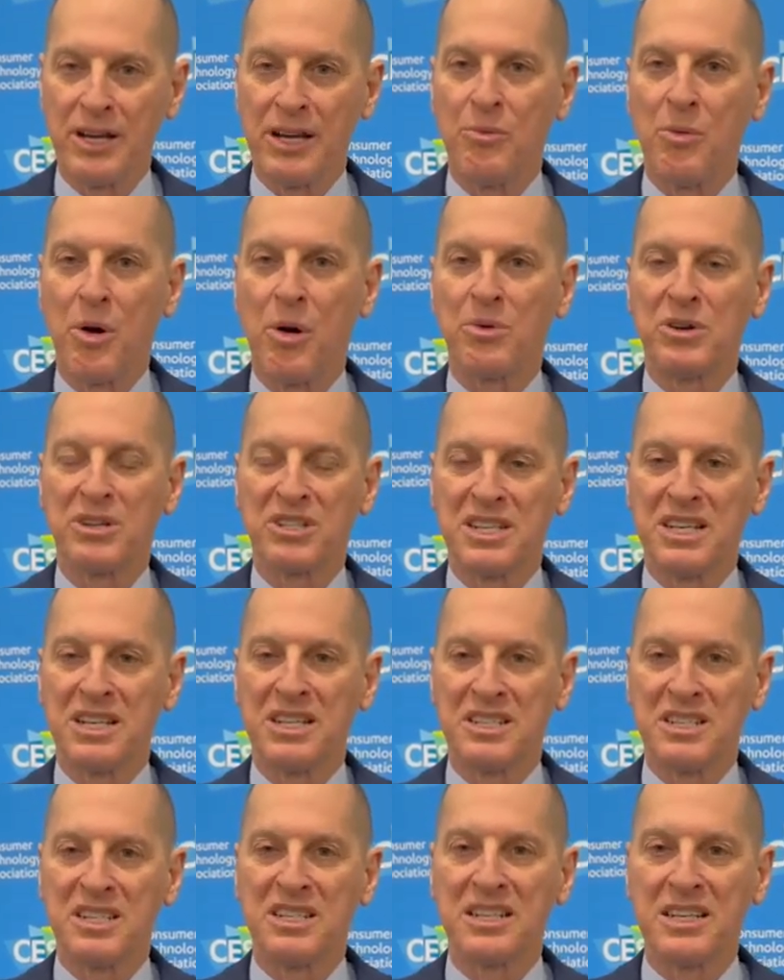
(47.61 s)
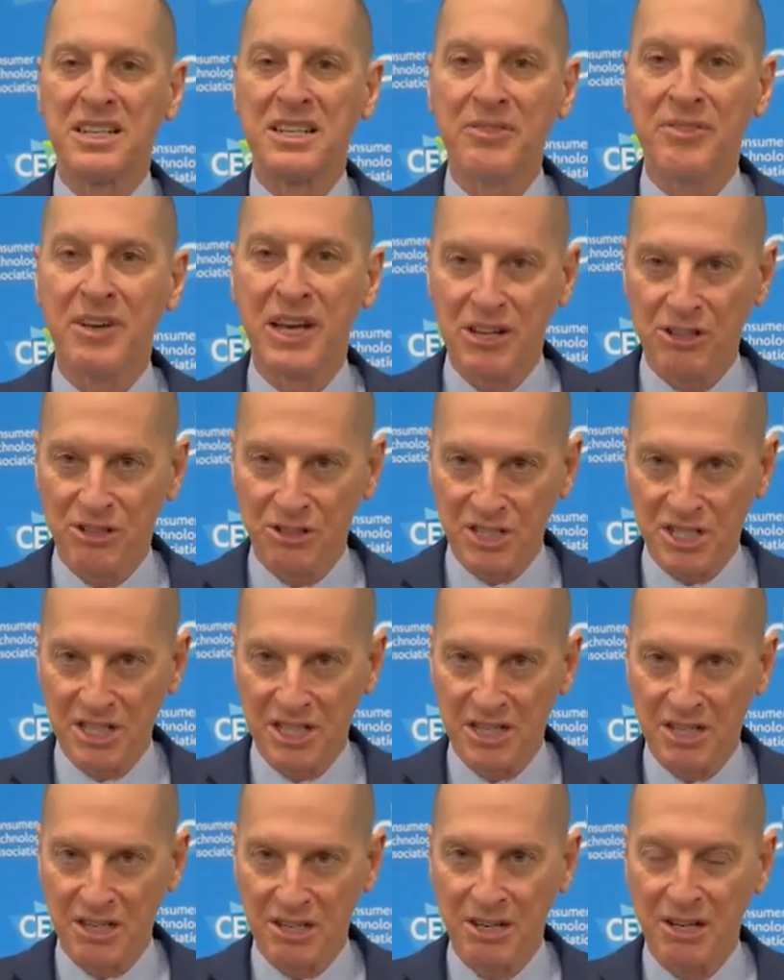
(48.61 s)
And what we're seeing is these innovators
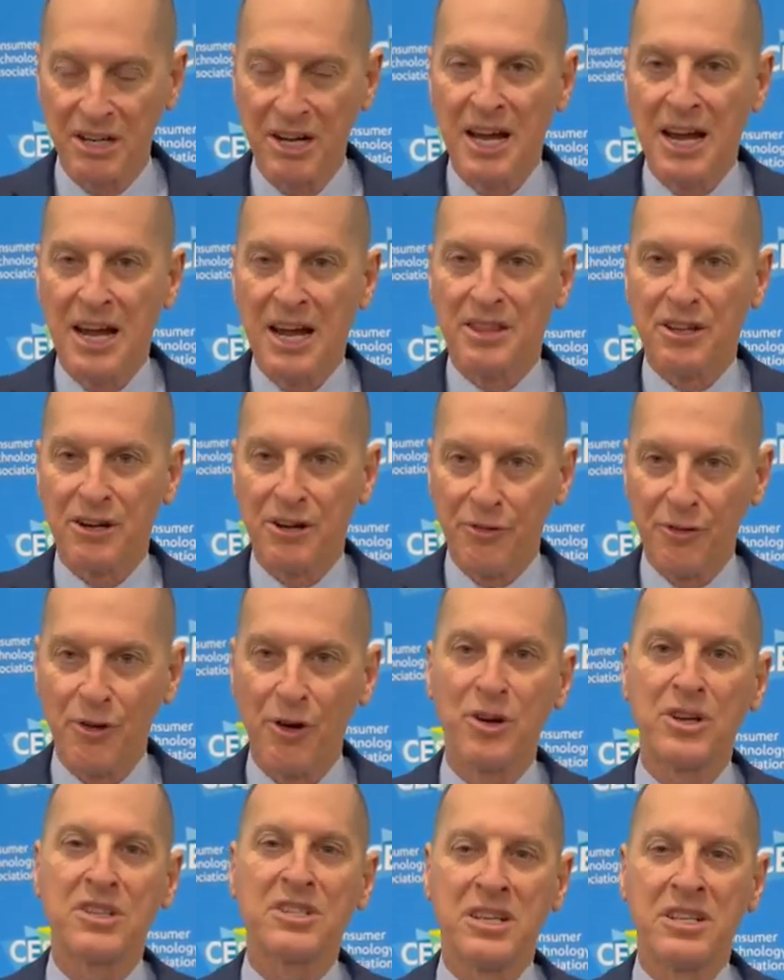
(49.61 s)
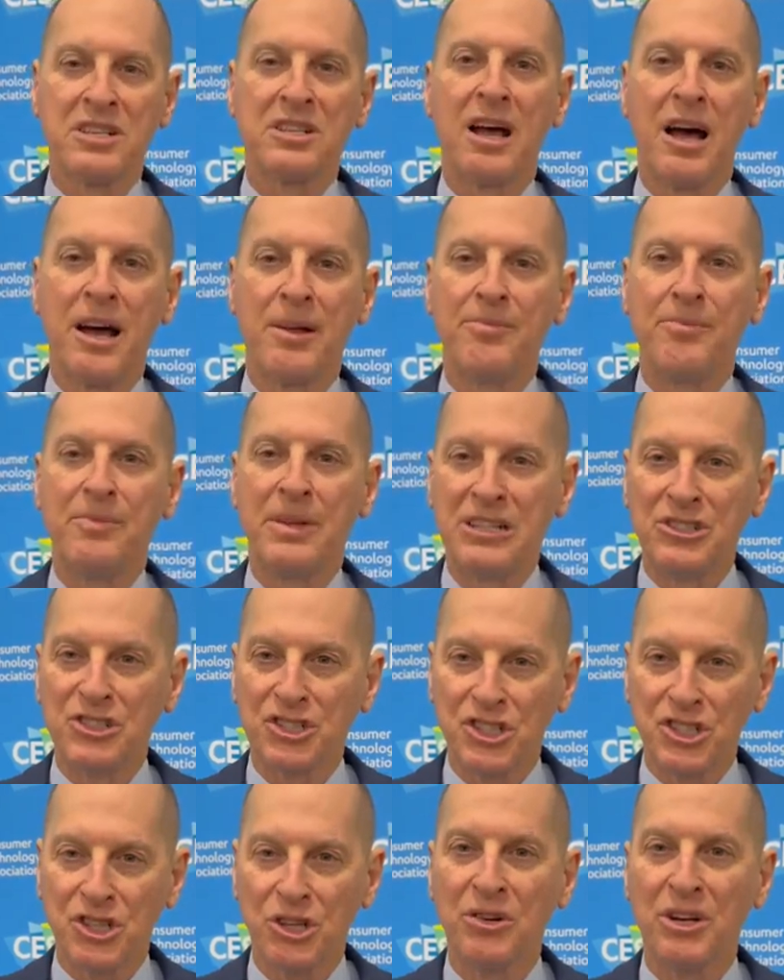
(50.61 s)
here that are focused on, on
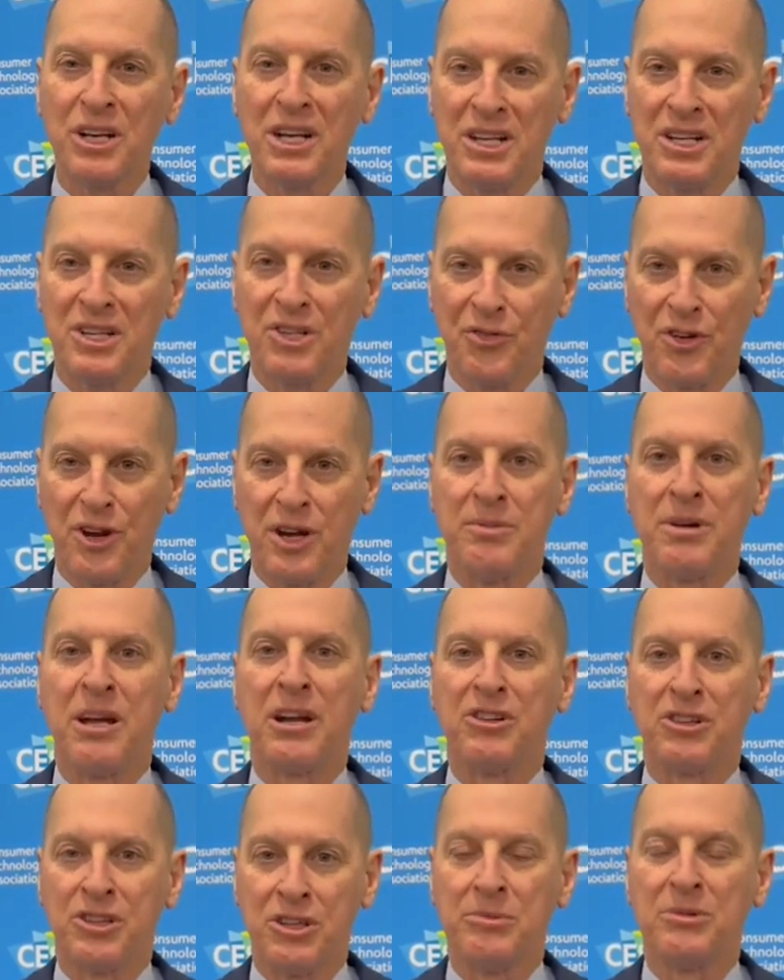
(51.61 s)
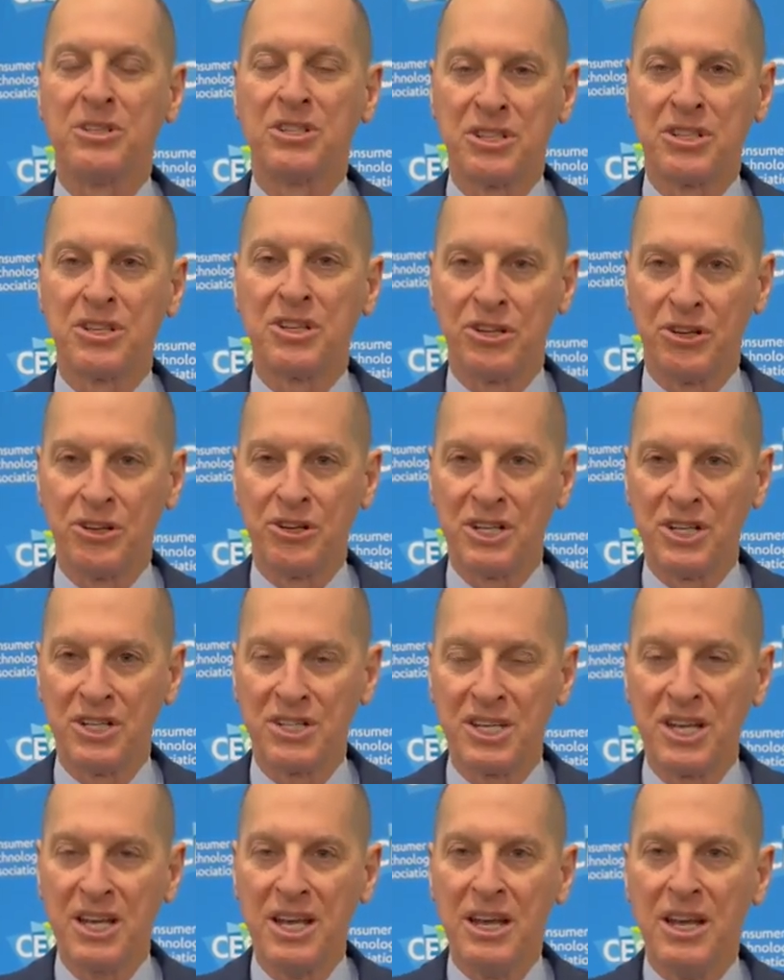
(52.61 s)
ensuring these fundamental human
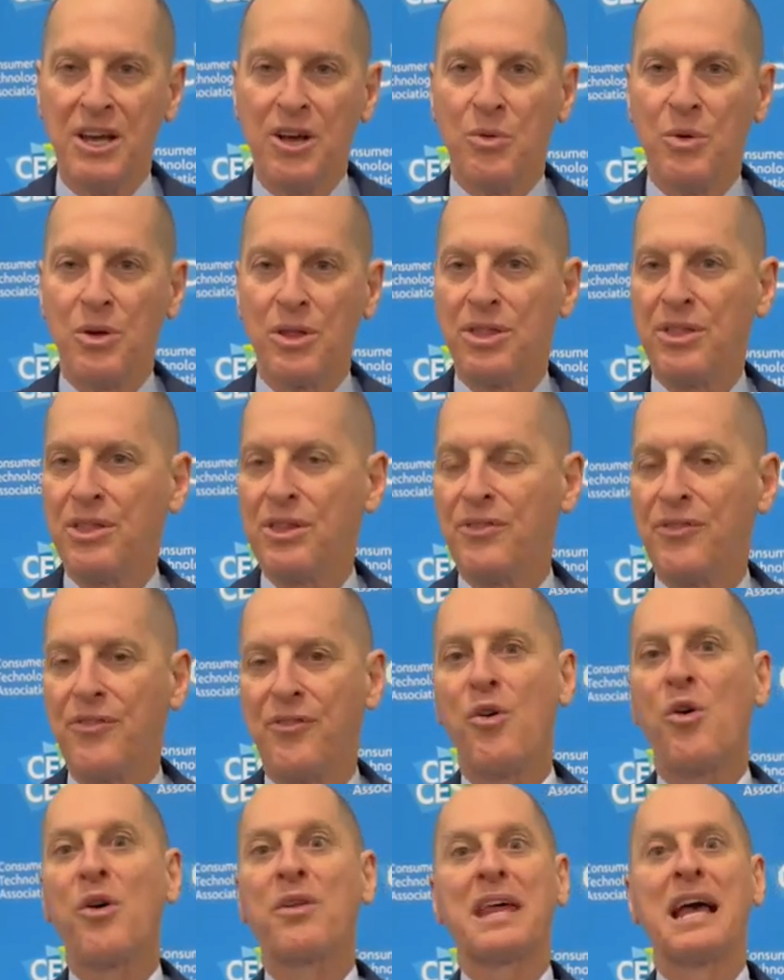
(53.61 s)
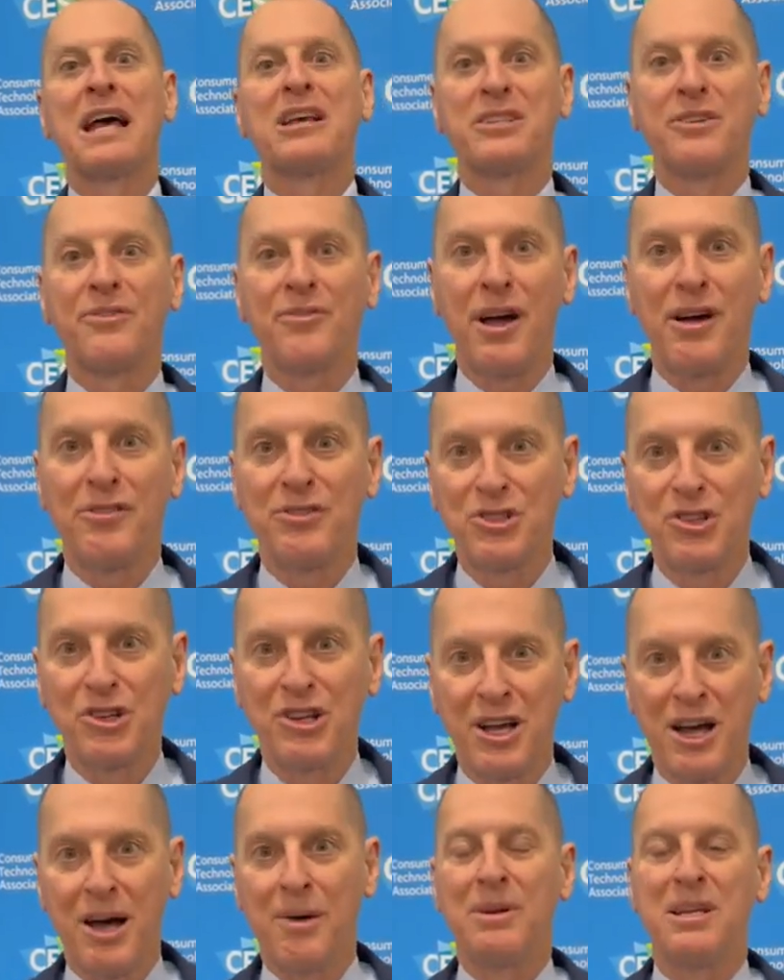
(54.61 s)
securities with 4,500
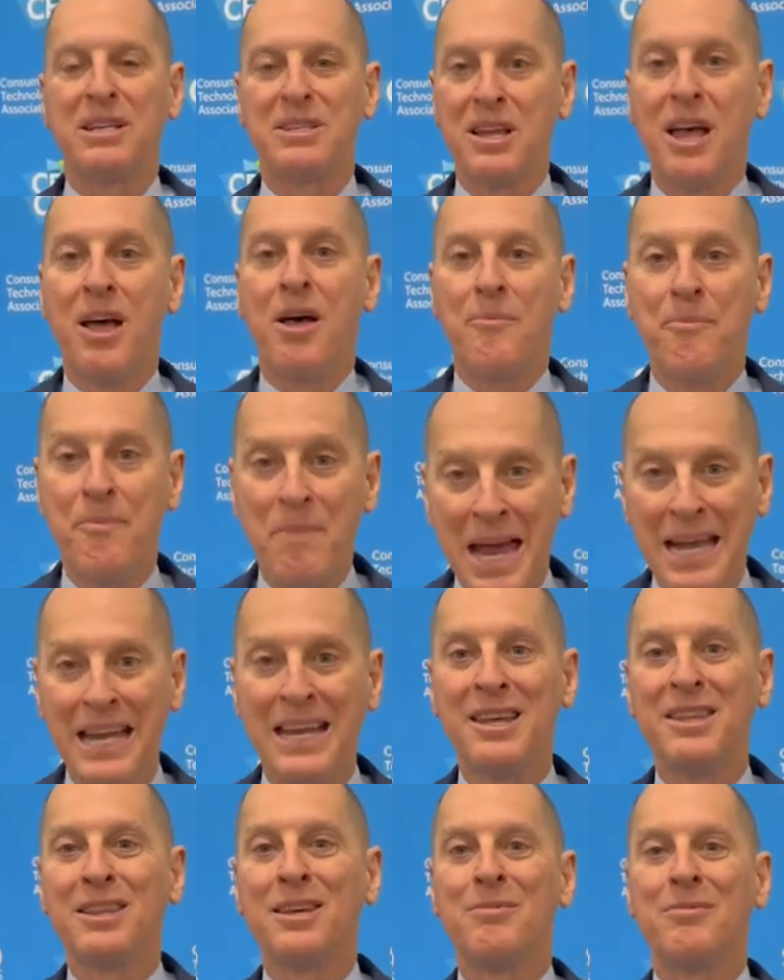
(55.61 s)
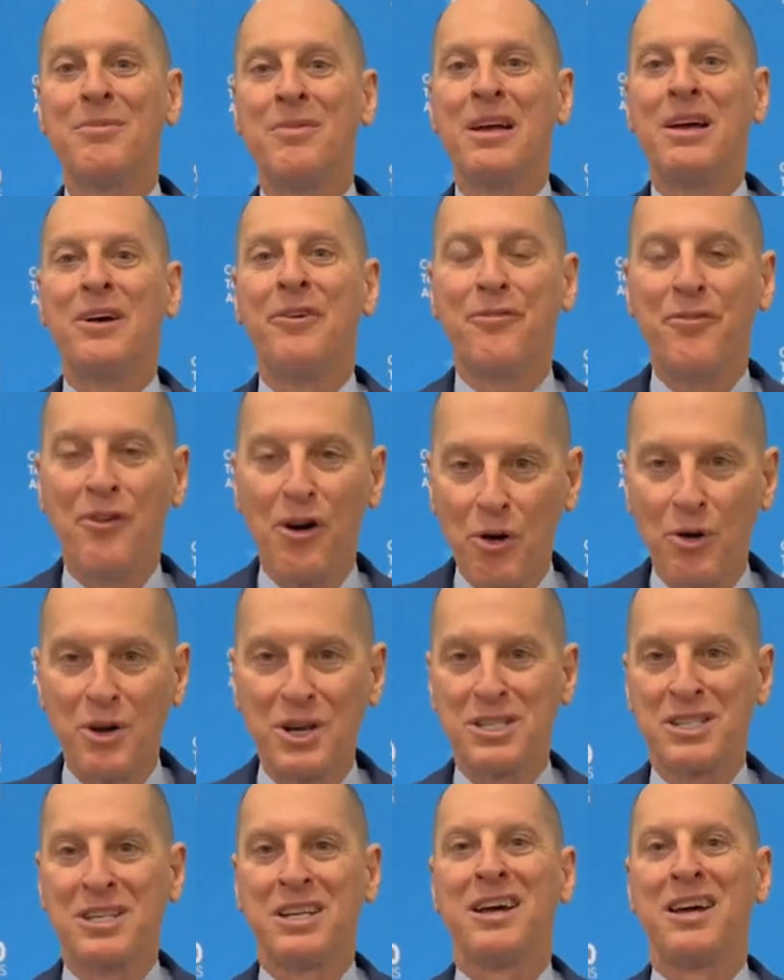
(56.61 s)
companies, many of them
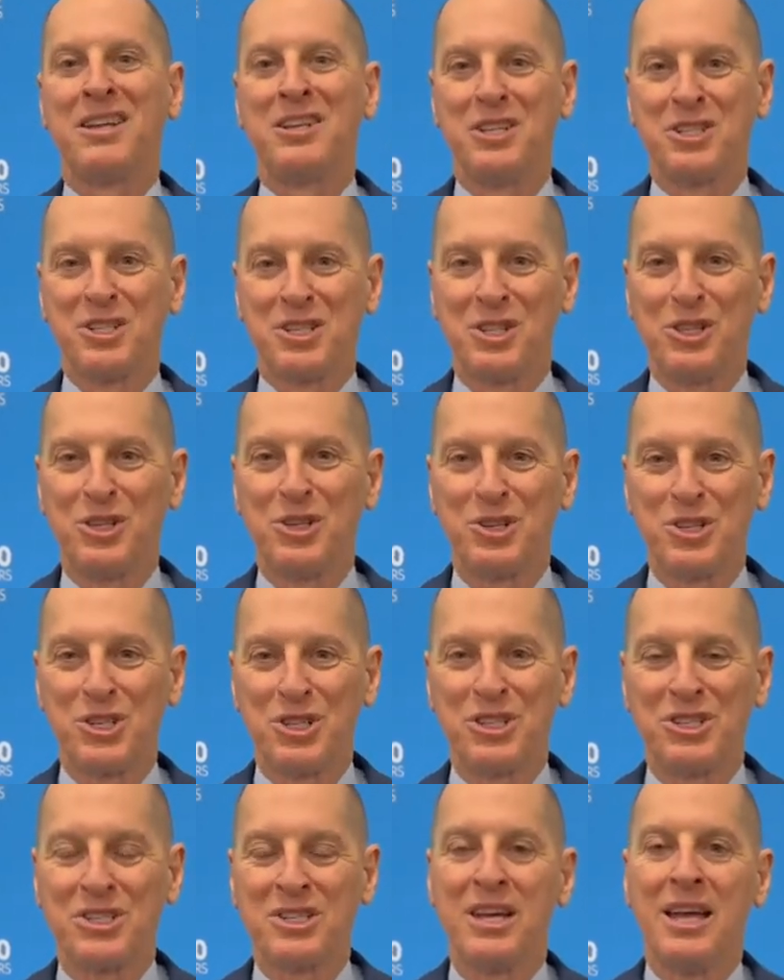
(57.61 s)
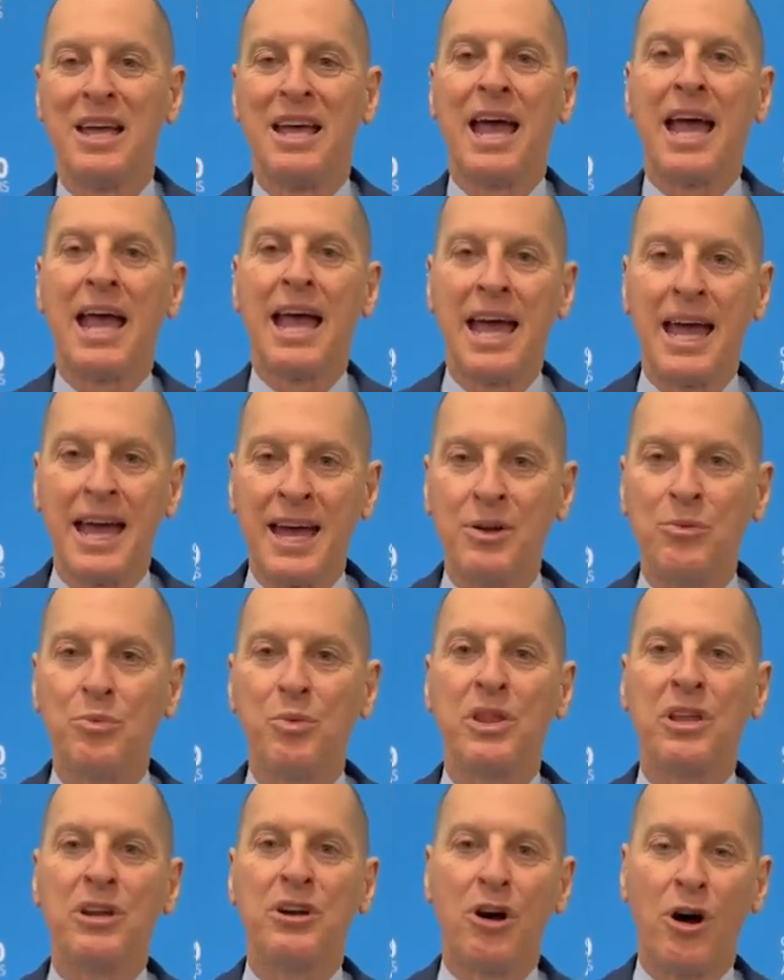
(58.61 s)
focusing on these solutions and
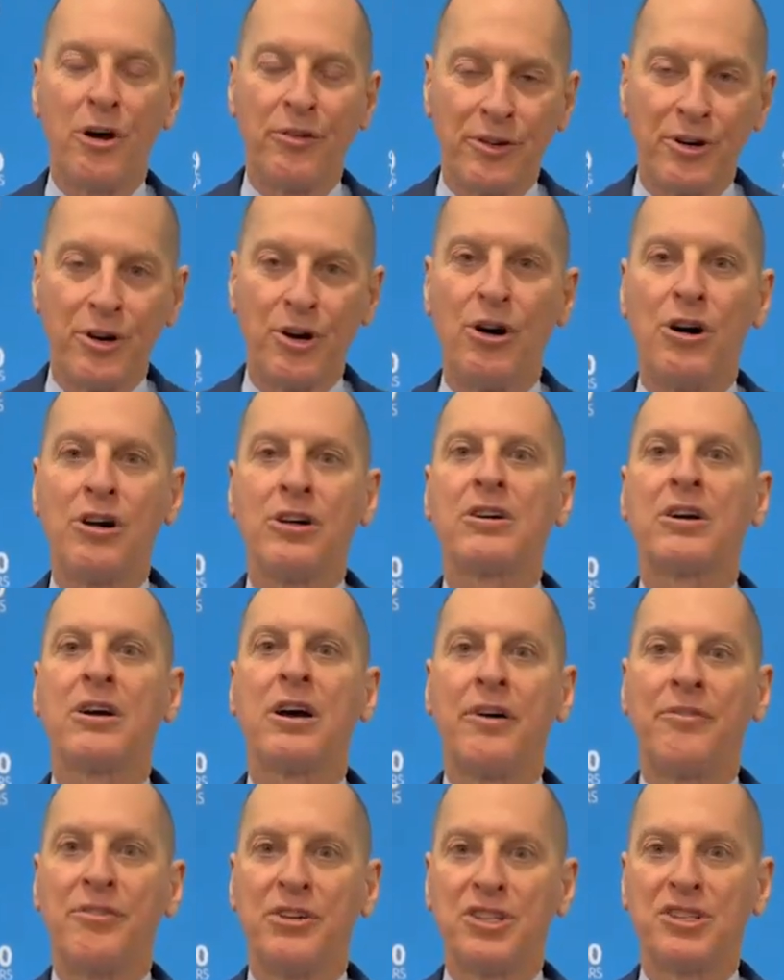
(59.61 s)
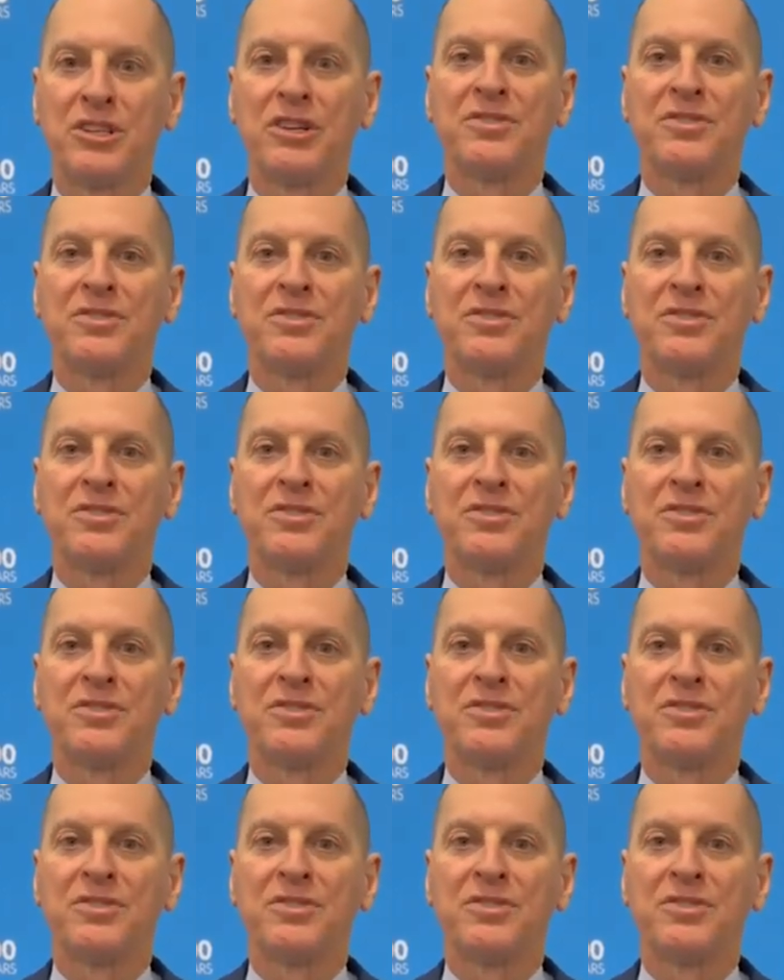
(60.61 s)
with an overall coverage of